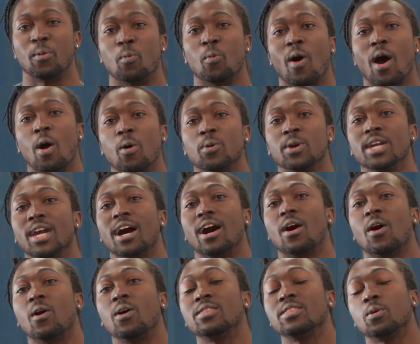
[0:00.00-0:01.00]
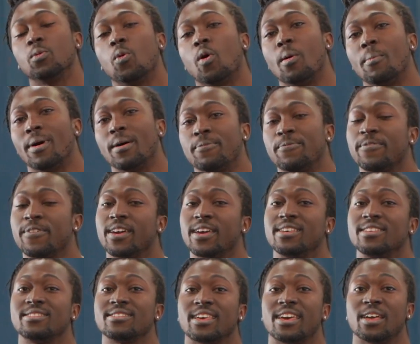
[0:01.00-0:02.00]
while we are on the warm-up
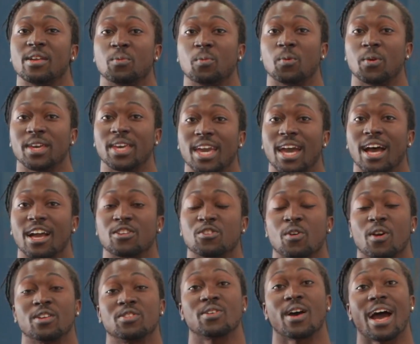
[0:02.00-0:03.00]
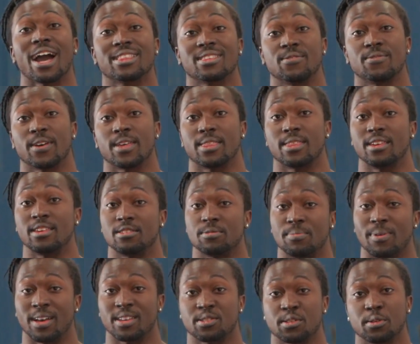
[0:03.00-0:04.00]
phase and we are trying to activate these
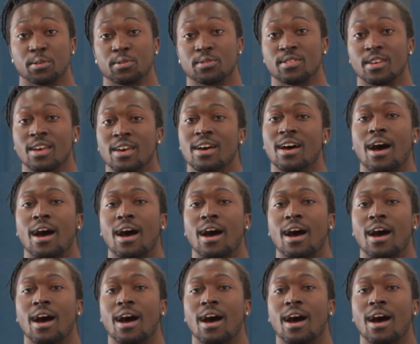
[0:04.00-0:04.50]
muscles,